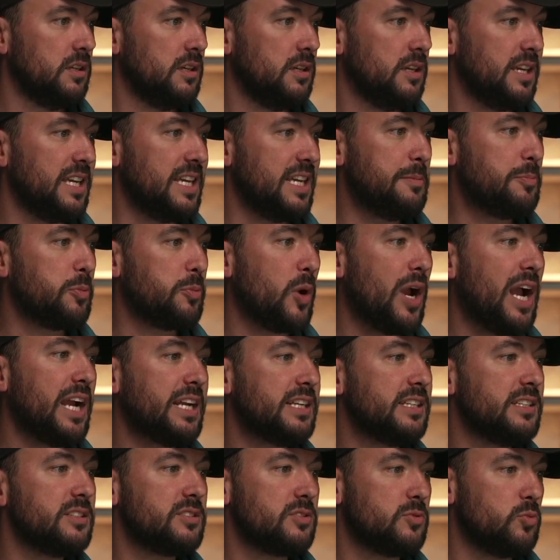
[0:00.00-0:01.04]
He
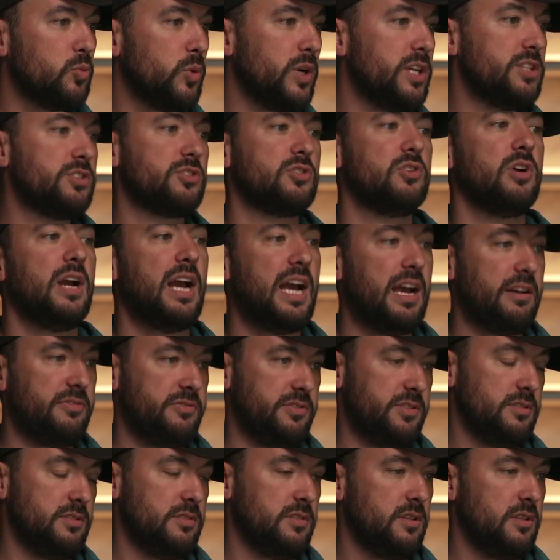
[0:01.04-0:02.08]
practiced
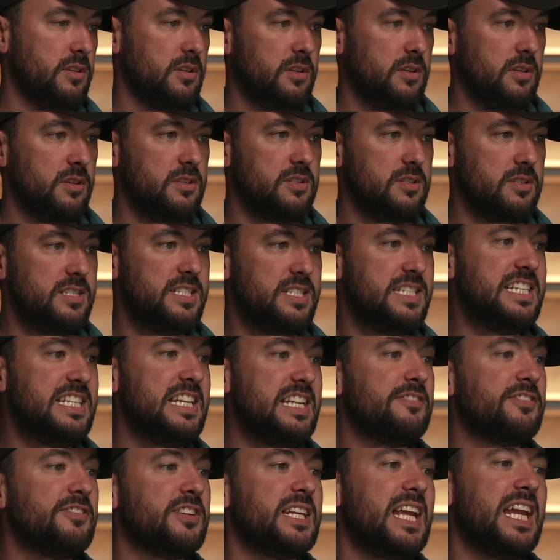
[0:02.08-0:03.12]
witchcraft,
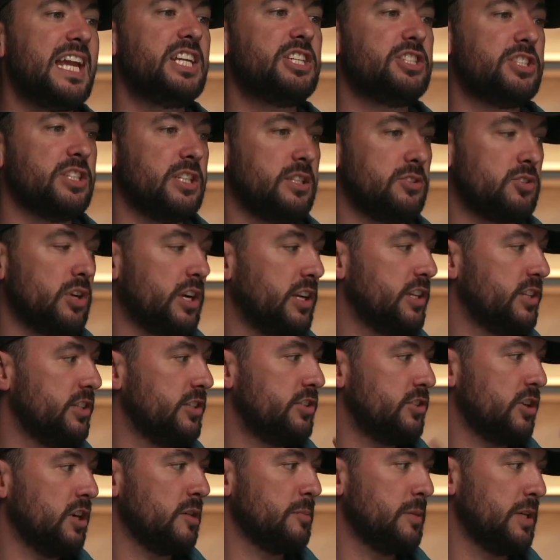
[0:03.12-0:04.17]
divination, trying to
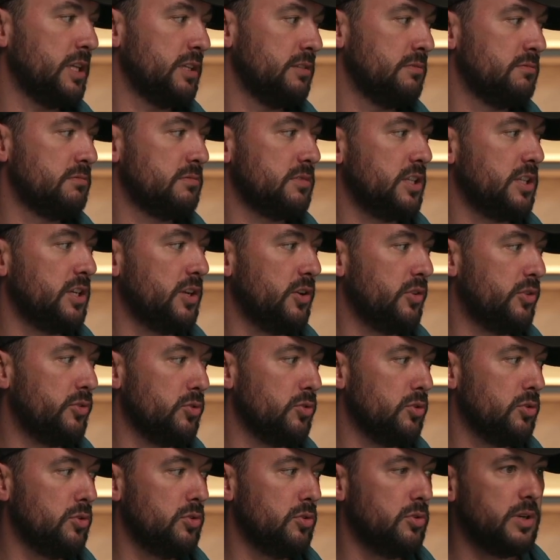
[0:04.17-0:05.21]
determine, you know,
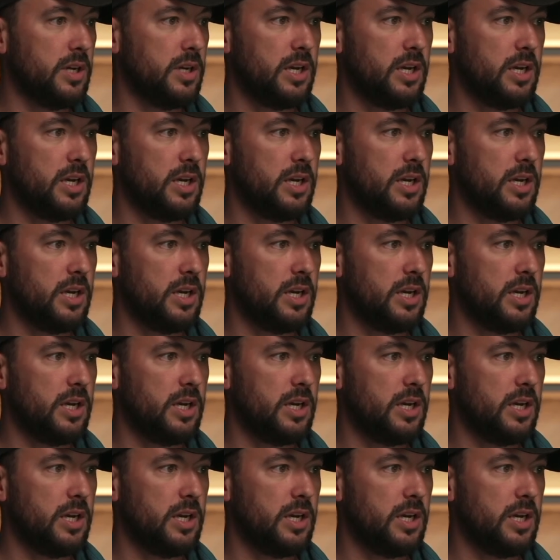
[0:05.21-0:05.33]
through